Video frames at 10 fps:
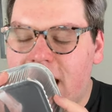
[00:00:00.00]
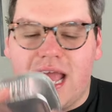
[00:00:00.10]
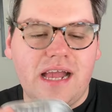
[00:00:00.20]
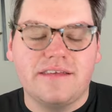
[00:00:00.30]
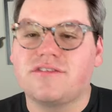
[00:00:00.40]

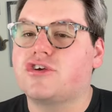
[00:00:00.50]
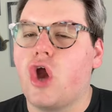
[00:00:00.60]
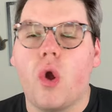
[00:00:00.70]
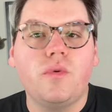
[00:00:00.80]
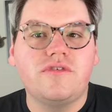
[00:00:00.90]
is
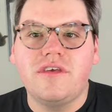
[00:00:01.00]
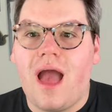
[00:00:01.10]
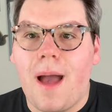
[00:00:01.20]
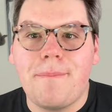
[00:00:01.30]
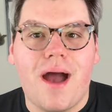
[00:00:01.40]
cozy
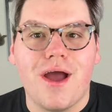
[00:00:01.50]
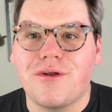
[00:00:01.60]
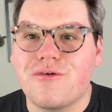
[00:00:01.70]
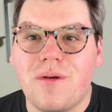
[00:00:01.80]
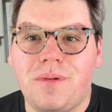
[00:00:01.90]
up
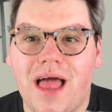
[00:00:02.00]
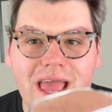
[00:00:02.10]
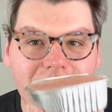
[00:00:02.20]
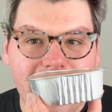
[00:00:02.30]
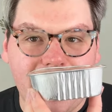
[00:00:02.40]
under a
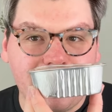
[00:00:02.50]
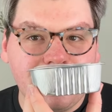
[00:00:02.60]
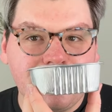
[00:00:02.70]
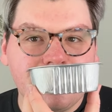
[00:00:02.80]
blanket.